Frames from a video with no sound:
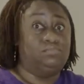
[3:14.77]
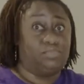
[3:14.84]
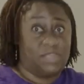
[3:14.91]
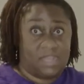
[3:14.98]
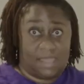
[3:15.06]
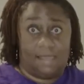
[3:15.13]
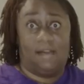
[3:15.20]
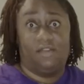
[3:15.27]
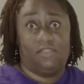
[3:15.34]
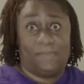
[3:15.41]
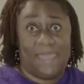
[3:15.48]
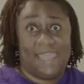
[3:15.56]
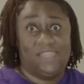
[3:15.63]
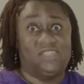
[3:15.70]
print out all
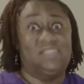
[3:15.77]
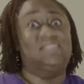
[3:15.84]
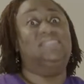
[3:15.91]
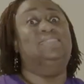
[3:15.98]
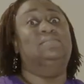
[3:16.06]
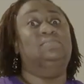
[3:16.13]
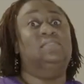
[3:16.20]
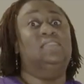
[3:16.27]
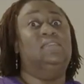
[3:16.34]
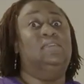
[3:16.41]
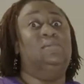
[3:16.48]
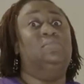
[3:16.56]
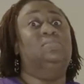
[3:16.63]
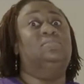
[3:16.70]
the pages and
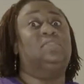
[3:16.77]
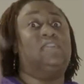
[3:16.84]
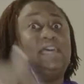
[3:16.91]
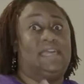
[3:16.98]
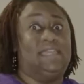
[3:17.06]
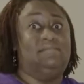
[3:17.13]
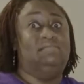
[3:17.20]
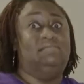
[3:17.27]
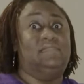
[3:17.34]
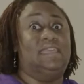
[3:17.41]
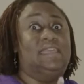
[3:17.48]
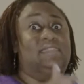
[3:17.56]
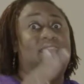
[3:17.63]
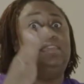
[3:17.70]
cut
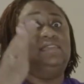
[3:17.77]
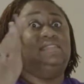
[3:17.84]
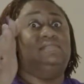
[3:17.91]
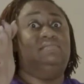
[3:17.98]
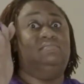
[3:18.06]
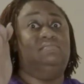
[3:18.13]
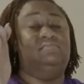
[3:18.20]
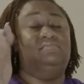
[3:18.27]
and then